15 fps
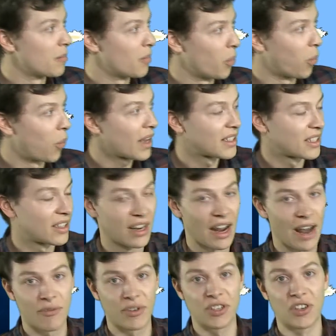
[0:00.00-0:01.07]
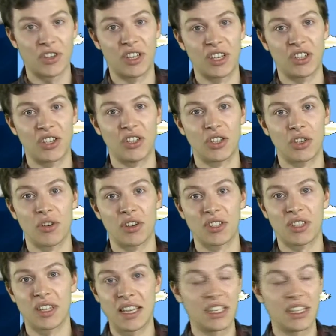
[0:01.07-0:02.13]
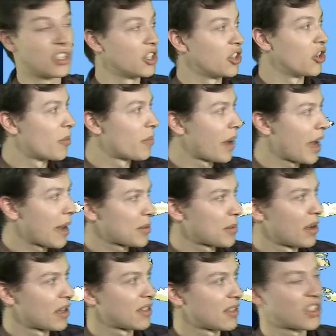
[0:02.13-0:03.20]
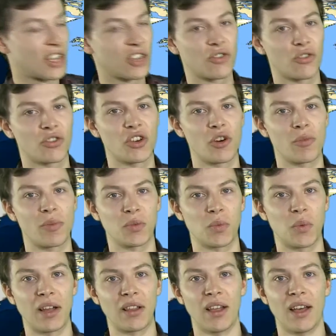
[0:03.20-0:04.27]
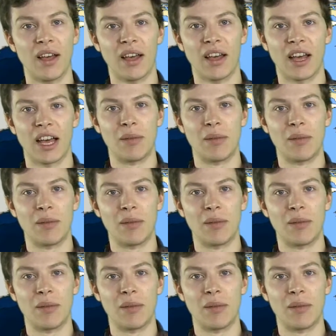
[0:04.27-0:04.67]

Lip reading: Wetter than average conditions across Eastern Europe, perhaps parts of Central Europe as well. And